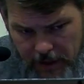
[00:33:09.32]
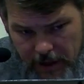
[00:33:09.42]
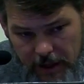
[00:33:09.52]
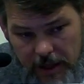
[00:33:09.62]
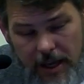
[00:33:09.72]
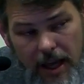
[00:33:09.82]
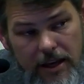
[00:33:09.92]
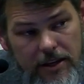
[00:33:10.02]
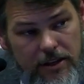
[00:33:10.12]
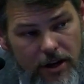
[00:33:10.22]
In the
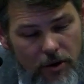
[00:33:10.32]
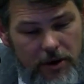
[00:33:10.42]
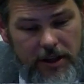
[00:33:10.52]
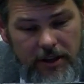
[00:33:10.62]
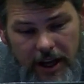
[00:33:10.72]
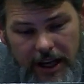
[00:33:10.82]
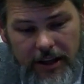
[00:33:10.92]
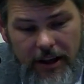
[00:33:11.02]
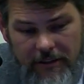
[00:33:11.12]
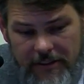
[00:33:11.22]
end, knowing
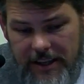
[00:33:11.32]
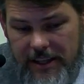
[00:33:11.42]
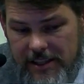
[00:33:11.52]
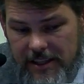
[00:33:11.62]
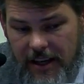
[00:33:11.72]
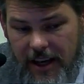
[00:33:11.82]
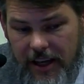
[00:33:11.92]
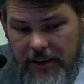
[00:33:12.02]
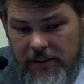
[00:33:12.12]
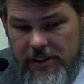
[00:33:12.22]
like loving is a
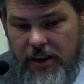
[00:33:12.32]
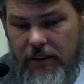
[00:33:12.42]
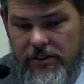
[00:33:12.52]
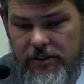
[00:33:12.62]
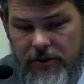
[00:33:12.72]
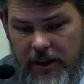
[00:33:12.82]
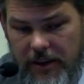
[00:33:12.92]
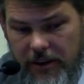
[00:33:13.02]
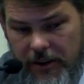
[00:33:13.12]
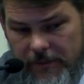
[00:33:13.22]
kind of
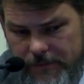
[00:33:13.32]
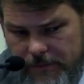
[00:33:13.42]
self-surrender